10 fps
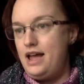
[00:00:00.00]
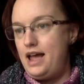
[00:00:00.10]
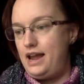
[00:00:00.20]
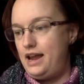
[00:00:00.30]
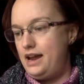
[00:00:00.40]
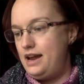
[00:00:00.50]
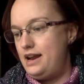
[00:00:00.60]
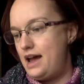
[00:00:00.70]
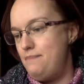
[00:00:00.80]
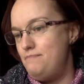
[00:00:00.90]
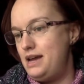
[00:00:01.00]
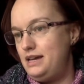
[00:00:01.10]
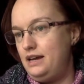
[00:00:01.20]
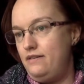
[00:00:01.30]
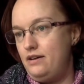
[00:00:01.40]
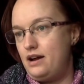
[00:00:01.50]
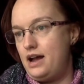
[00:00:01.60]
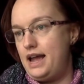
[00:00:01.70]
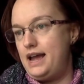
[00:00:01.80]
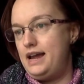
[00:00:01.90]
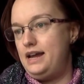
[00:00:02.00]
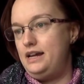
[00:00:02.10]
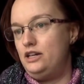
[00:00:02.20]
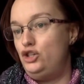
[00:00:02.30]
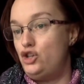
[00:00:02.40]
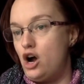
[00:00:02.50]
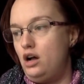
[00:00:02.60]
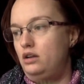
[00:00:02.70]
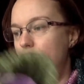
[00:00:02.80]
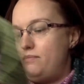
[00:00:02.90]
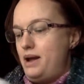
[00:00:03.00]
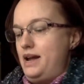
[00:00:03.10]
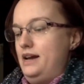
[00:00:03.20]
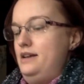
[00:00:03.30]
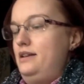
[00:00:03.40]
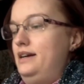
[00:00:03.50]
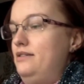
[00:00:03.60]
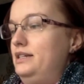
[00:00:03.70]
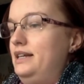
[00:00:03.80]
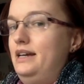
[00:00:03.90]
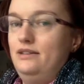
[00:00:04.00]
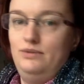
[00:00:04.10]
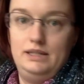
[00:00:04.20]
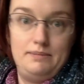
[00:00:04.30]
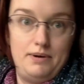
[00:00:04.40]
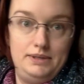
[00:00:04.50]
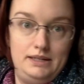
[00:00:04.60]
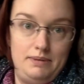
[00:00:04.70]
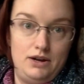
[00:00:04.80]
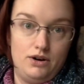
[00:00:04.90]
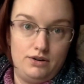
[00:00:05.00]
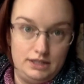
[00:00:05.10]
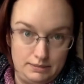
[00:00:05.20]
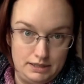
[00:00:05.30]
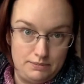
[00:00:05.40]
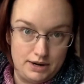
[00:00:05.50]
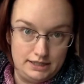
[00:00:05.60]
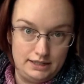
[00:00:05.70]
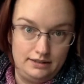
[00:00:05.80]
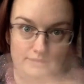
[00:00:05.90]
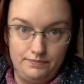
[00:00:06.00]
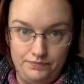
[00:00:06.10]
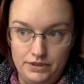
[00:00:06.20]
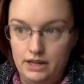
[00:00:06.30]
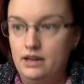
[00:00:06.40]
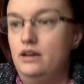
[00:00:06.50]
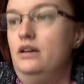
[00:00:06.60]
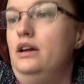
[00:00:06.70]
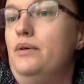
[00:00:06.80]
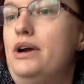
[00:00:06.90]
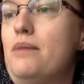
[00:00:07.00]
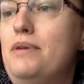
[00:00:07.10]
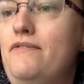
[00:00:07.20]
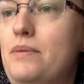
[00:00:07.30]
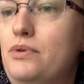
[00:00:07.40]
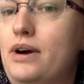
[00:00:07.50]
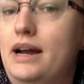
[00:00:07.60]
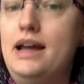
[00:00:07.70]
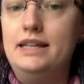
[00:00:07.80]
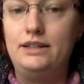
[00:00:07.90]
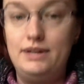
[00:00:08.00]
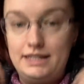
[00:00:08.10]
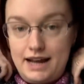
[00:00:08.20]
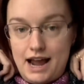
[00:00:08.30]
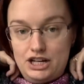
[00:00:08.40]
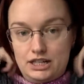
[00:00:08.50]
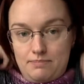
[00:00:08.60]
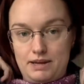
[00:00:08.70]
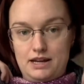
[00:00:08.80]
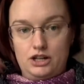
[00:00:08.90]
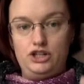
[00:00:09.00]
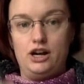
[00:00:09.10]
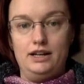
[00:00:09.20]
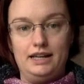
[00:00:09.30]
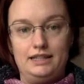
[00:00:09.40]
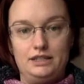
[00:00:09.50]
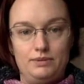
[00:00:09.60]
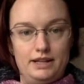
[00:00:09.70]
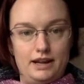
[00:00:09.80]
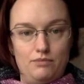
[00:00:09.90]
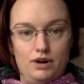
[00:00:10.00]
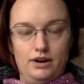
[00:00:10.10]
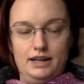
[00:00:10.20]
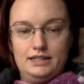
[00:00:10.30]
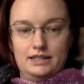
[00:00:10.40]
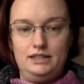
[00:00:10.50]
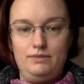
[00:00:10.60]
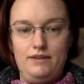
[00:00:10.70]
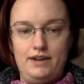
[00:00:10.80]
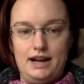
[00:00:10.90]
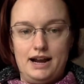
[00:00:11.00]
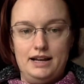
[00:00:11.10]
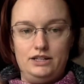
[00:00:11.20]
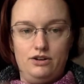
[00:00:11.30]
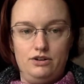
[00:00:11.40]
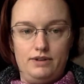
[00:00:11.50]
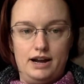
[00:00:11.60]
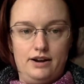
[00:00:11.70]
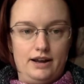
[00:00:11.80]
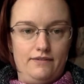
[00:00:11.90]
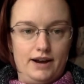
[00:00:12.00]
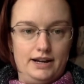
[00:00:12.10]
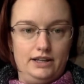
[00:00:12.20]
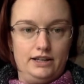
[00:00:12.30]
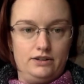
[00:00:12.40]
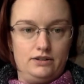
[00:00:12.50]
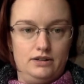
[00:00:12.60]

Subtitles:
And I'm making a shawl for my aunt. Like I was saying, this was supposed to be her Christmas present. And here we are, mid-February. So it's going to actually be a shawl like this one that I'm wearing. So this one I've got kind of turned around. I've got a little